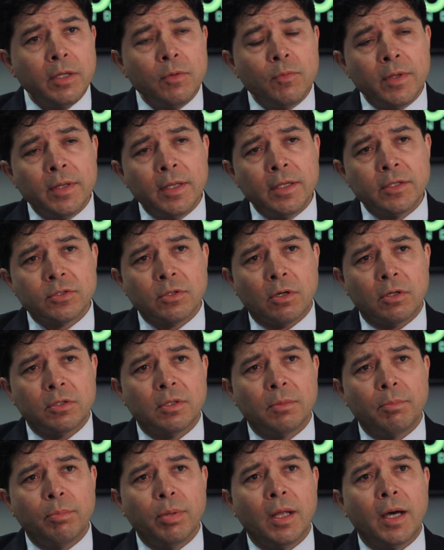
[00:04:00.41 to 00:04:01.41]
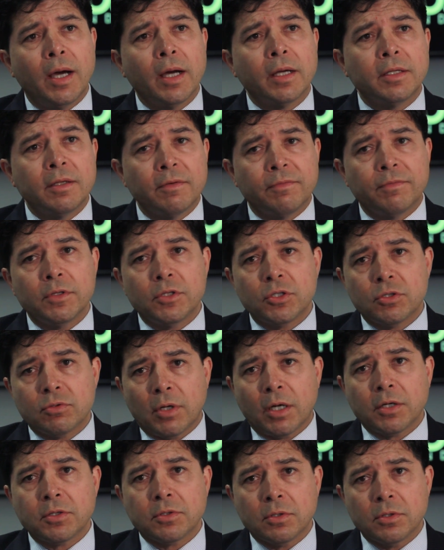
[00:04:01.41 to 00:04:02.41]
when they start to block different
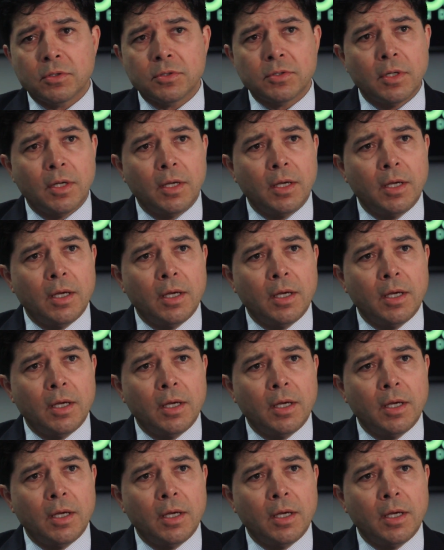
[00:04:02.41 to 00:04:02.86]
structures